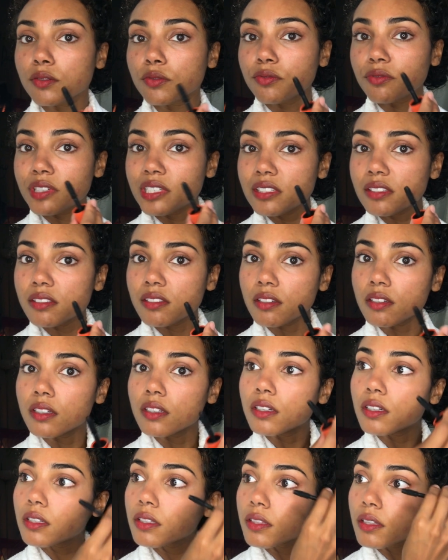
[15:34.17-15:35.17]
the
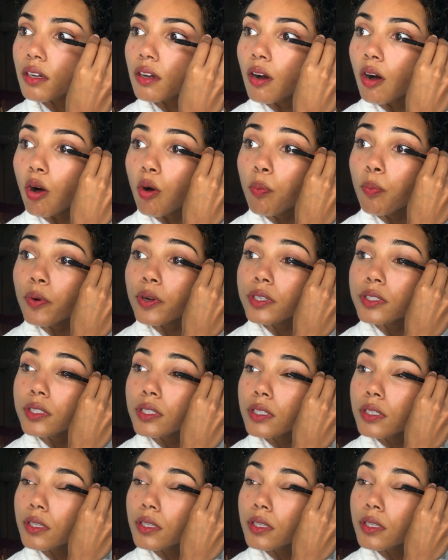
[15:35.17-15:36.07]
reason, the culprit.